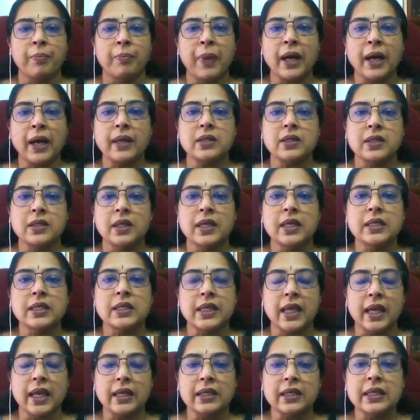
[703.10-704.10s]
but
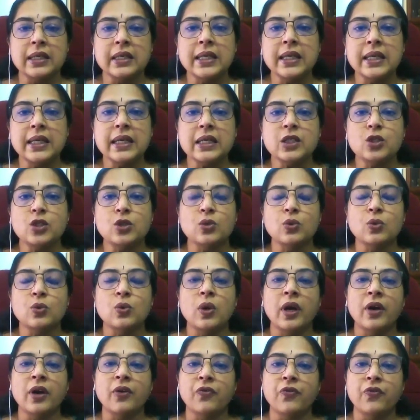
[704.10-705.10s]
it can lead
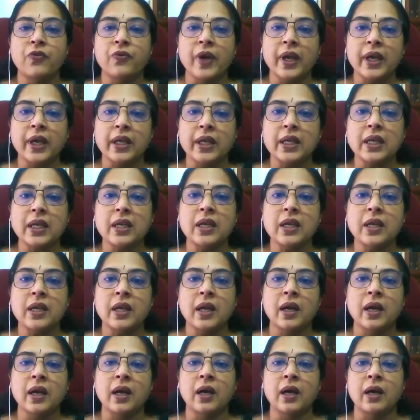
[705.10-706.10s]
to a
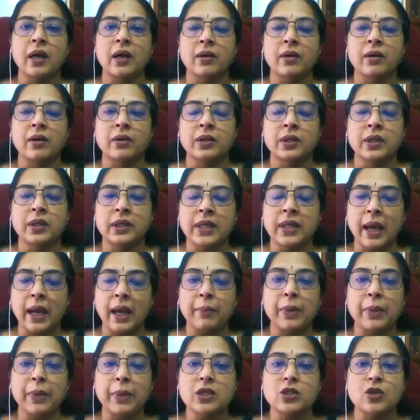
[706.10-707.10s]
very
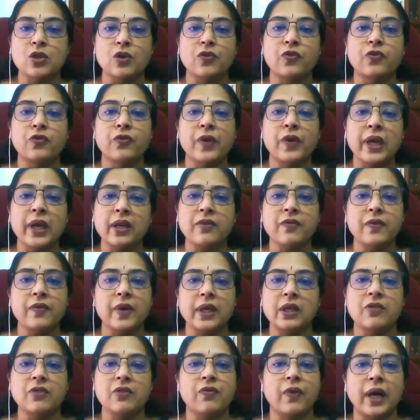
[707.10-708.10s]
damage of very,
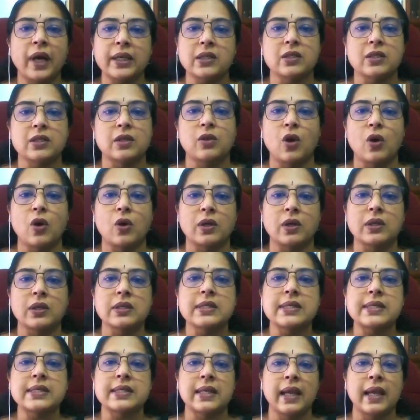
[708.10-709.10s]
very vital
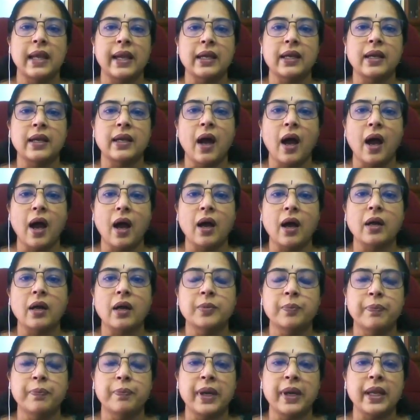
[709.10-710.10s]
organs like
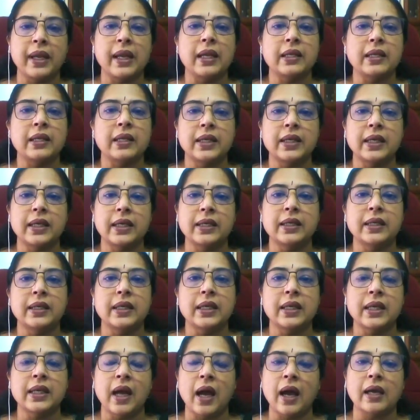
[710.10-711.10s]
heart, brain,
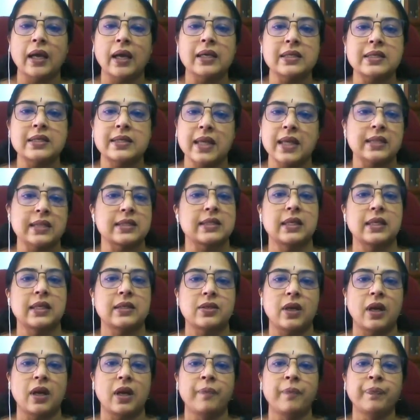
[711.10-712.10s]
kidney, eyes,
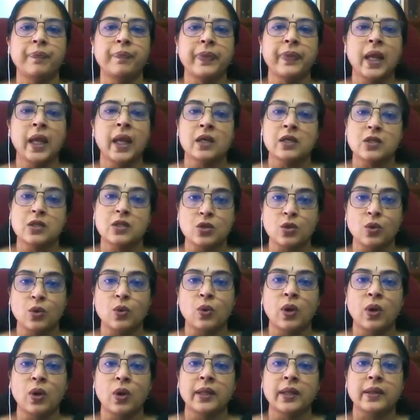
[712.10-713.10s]
etc.
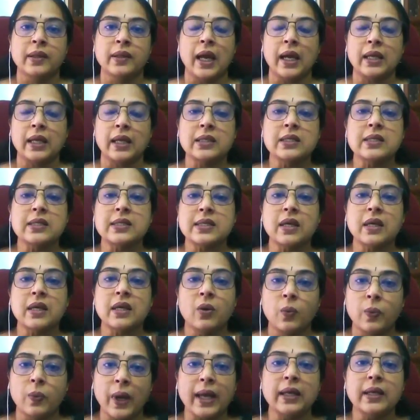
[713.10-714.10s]
So that is
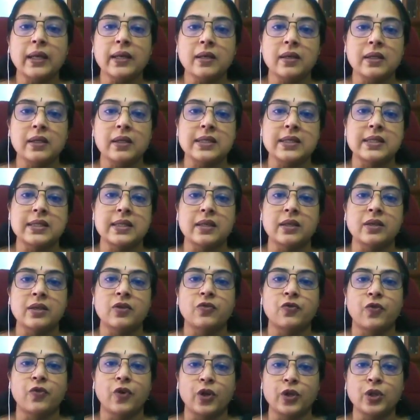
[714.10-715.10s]
a valid
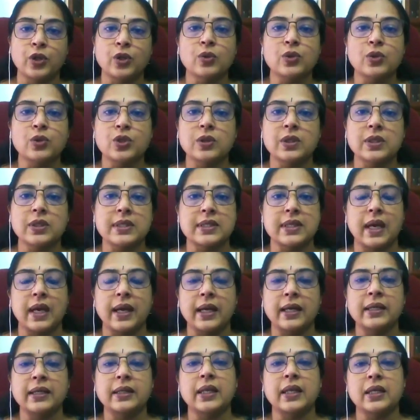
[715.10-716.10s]
reason for you to
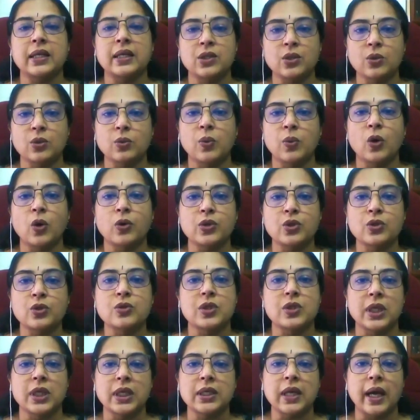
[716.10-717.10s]
decide that you want to
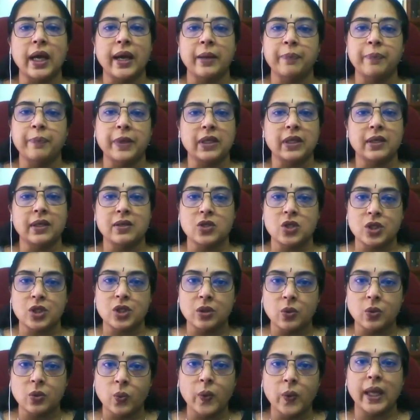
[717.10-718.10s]
treat
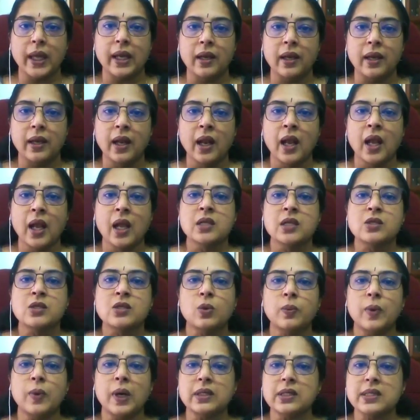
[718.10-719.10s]
hypertension well.
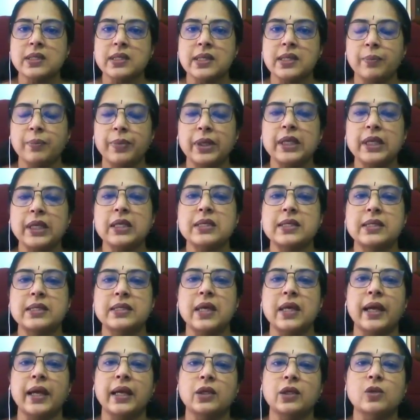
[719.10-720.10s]
So once somebody is
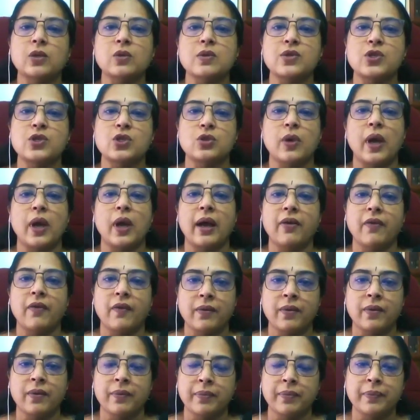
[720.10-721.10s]
diagnosed to
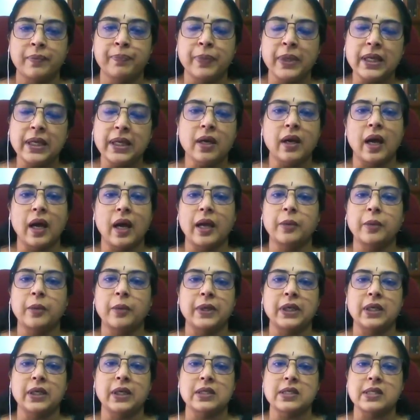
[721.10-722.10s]
be a
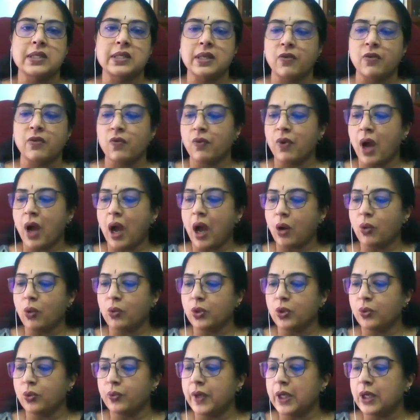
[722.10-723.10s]
hypertensive,
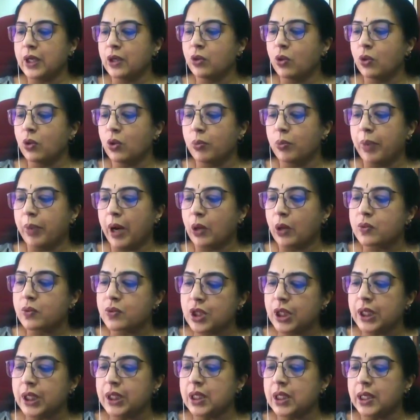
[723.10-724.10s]
how do we go about
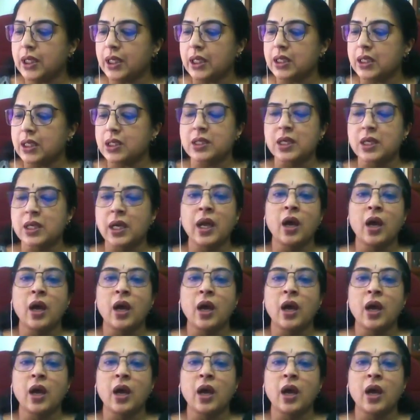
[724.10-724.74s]
treating it?